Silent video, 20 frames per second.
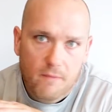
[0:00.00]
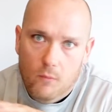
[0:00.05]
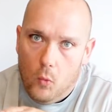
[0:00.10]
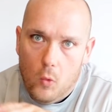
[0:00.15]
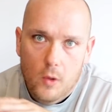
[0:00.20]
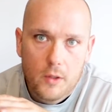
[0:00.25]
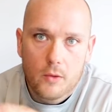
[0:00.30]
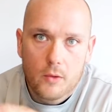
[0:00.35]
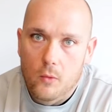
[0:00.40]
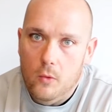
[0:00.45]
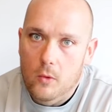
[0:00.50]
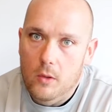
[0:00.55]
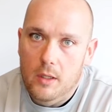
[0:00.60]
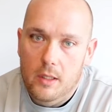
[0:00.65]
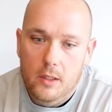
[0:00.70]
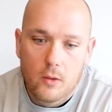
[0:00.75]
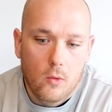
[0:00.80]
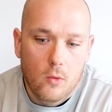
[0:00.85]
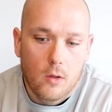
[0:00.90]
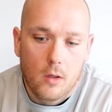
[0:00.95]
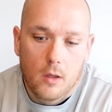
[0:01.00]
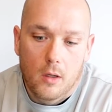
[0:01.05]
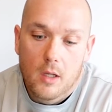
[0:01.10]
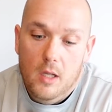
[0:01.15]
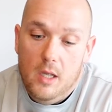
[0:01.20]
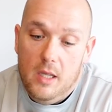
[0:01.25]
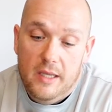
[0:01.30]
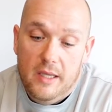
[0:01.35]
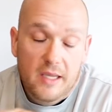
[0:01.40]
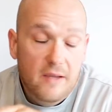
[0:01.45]
1 to 1, or
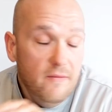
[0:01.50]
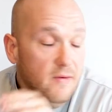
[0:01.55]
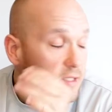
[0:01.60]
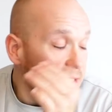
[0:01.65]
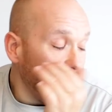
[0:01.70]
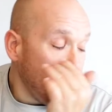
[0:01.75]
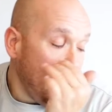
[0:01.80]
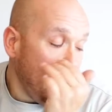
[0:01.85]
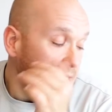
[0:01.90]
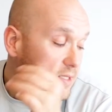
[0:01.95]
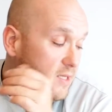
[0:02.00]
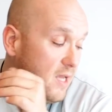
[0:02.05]
even as high